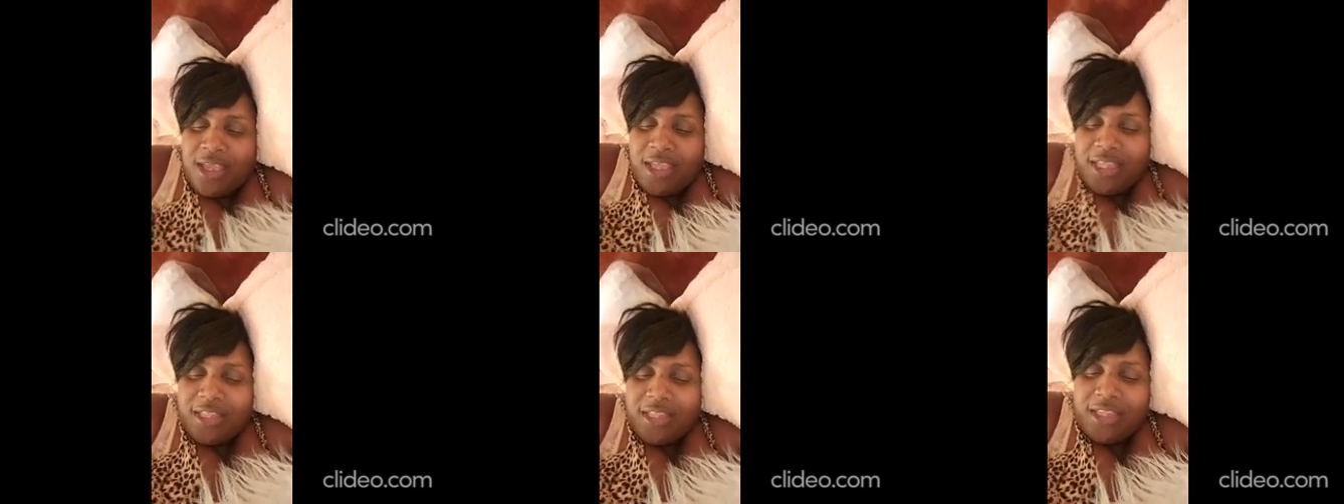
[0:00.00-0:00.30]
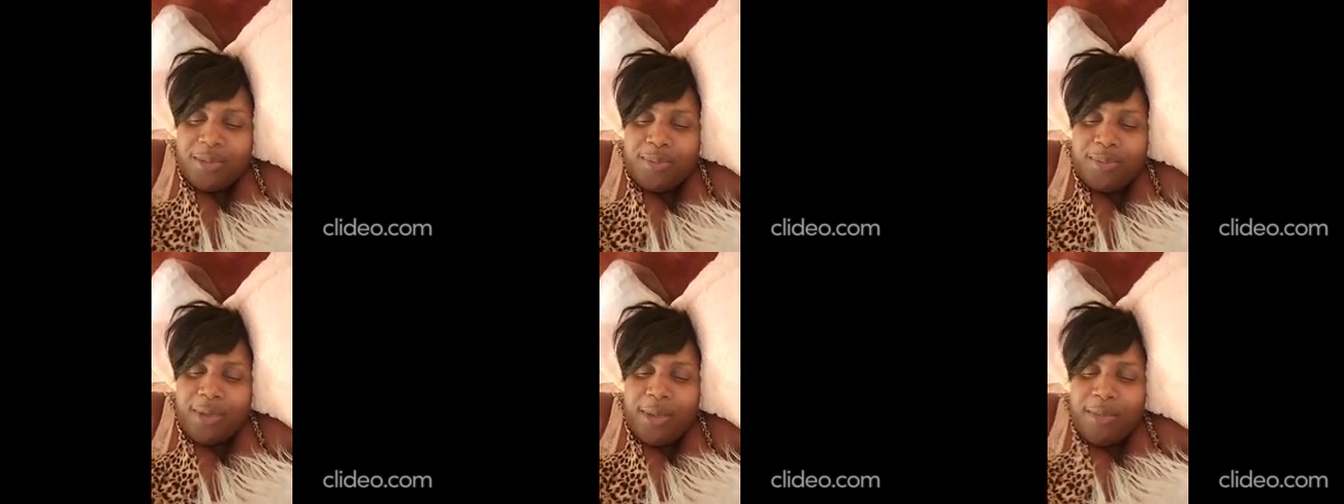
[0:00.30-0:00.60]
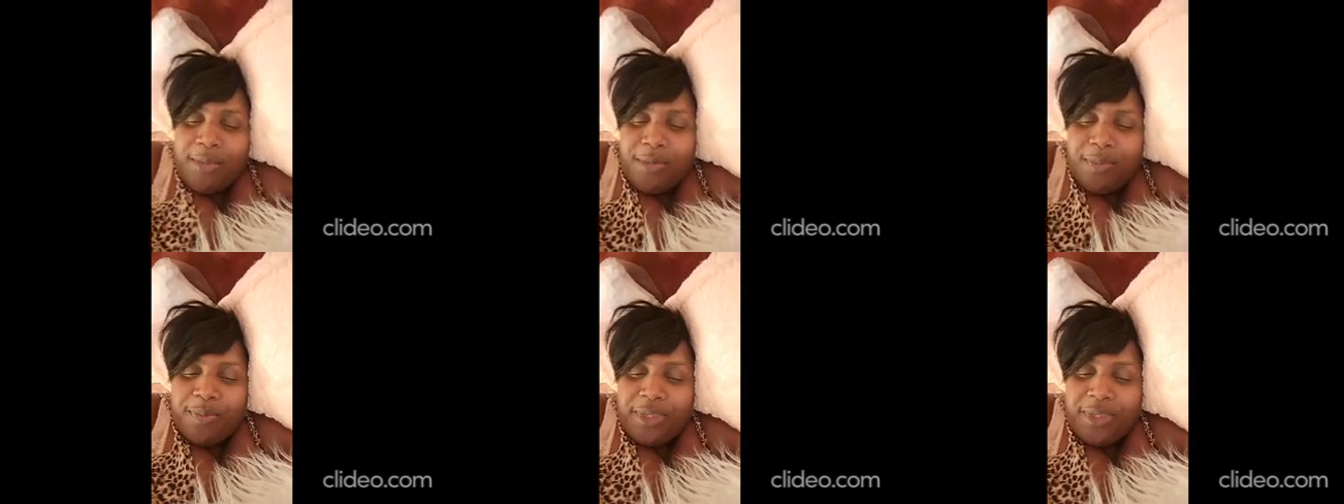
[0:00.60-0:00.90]
It the
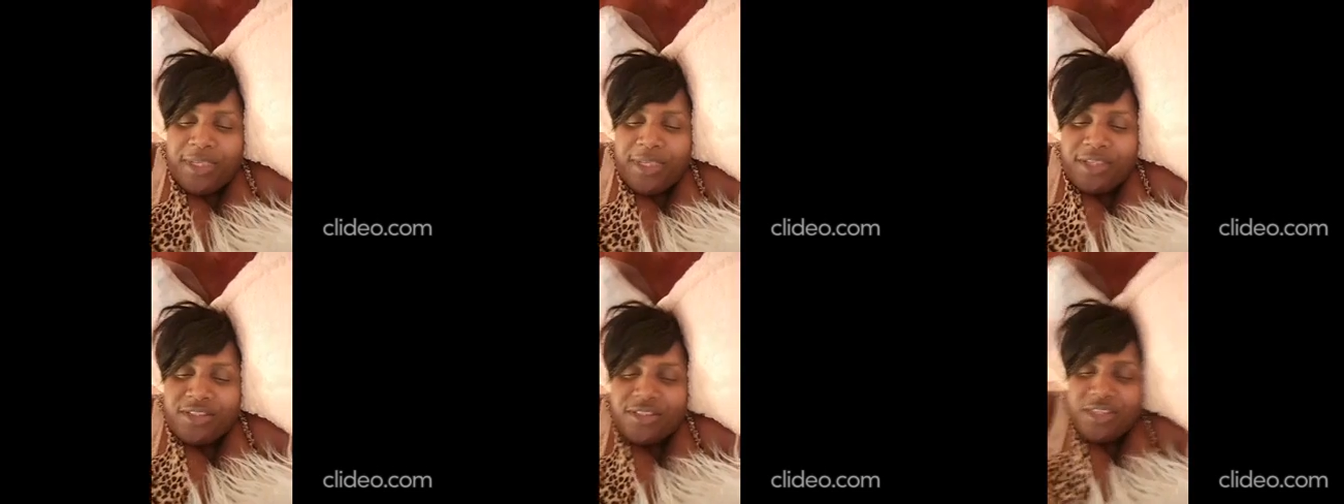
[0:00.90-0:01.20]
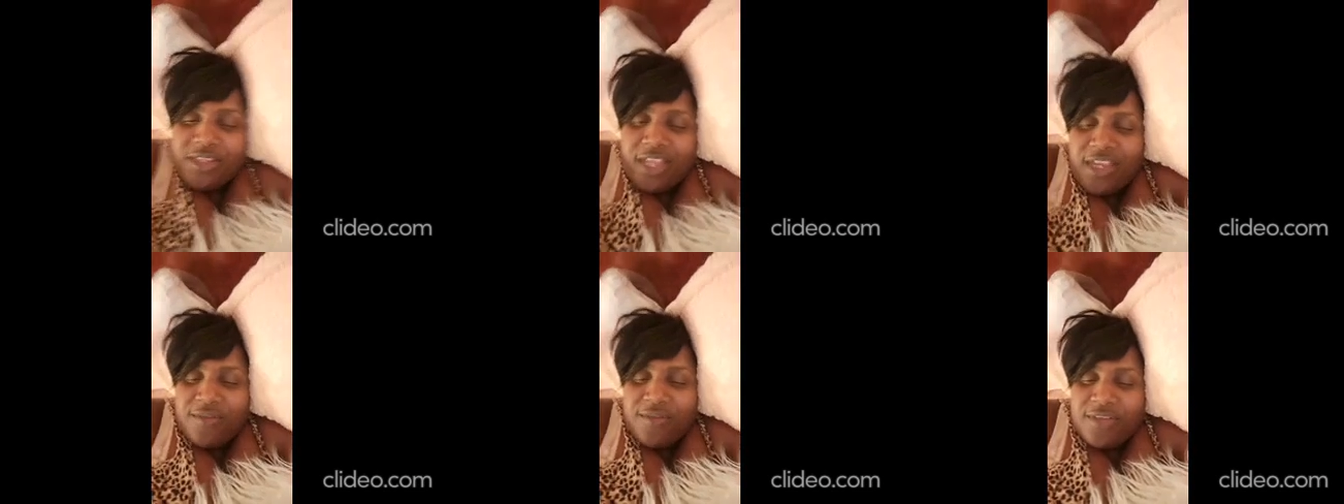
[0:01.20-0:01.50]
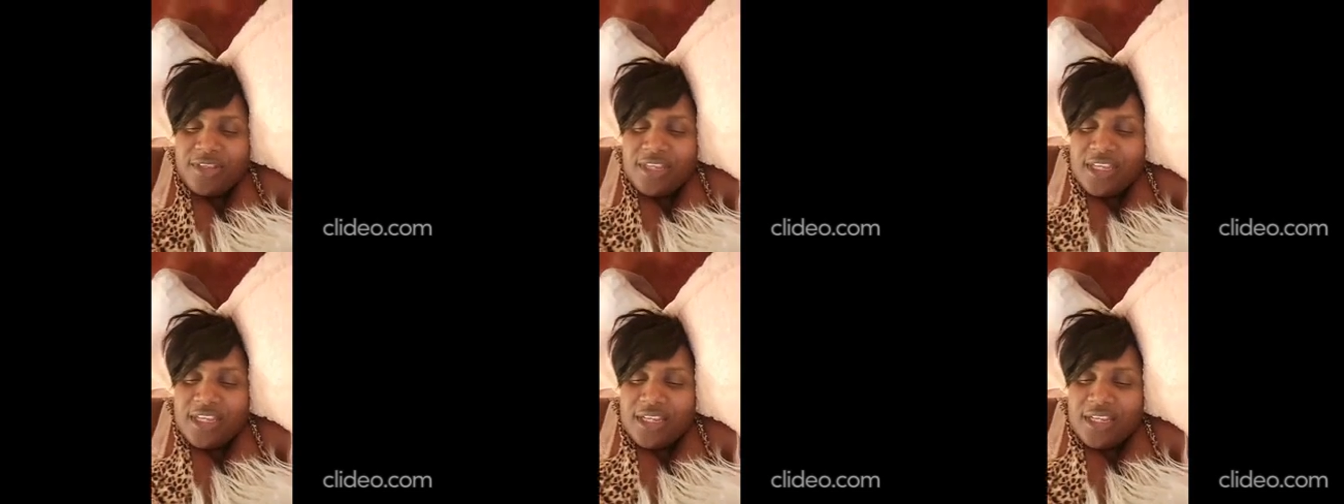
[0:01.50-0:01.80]
on my page.
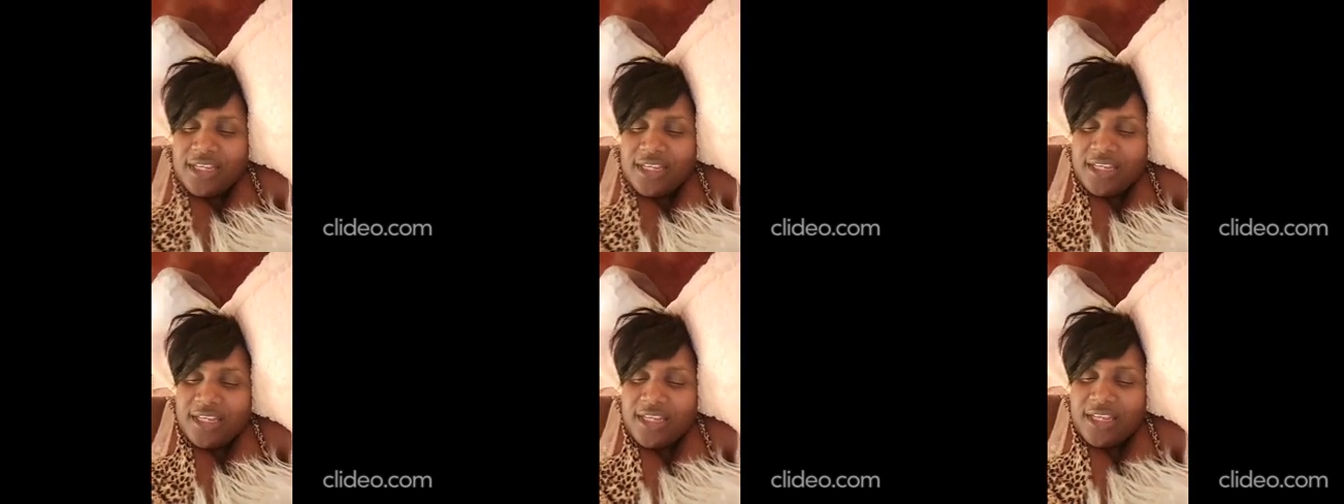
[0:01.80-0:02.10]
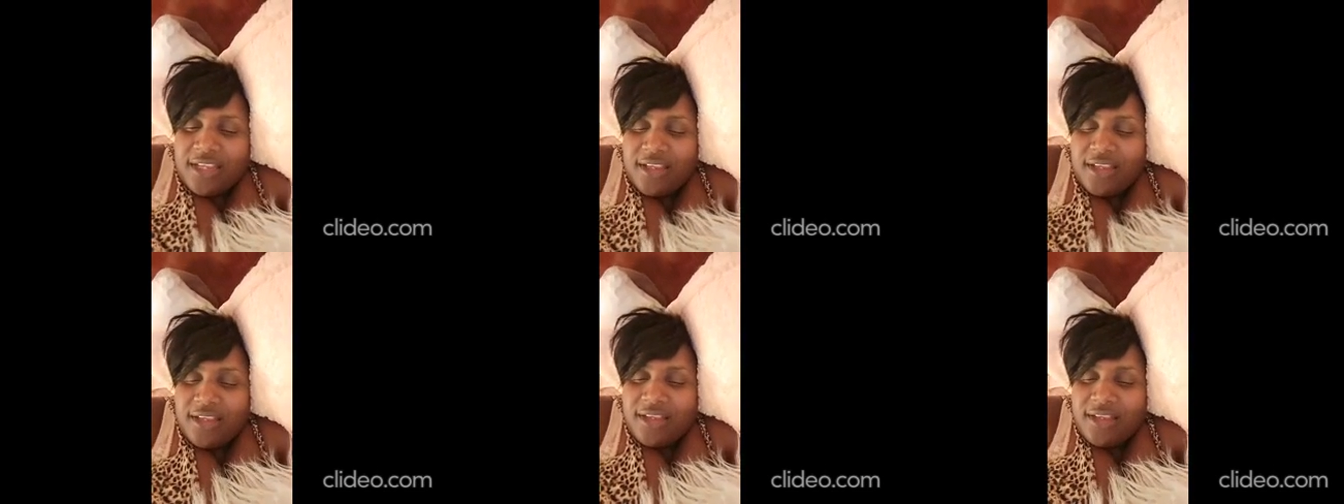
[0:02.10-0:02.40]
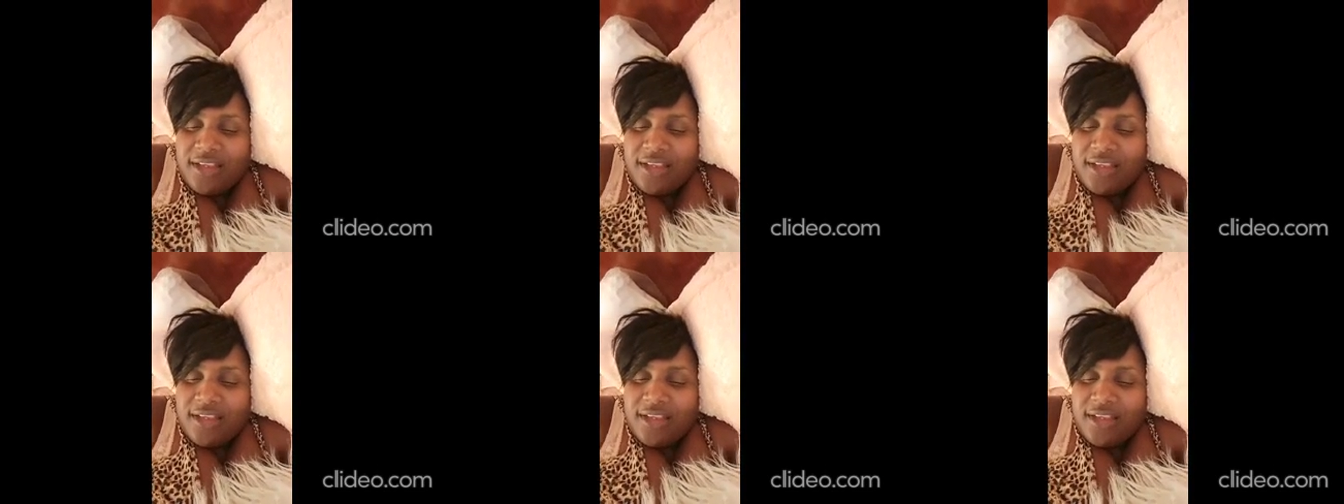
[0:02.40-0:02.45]
Everything there.